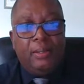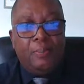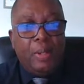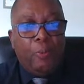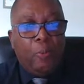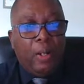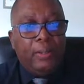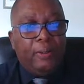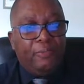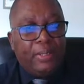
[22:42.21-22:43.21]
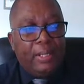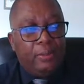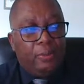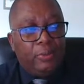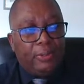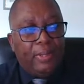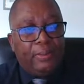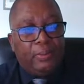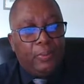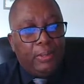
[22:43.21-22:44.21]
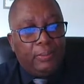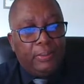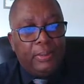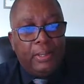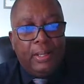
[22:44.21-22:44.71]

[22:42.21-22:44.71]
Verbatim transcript: to be one of 10 nodes around the world.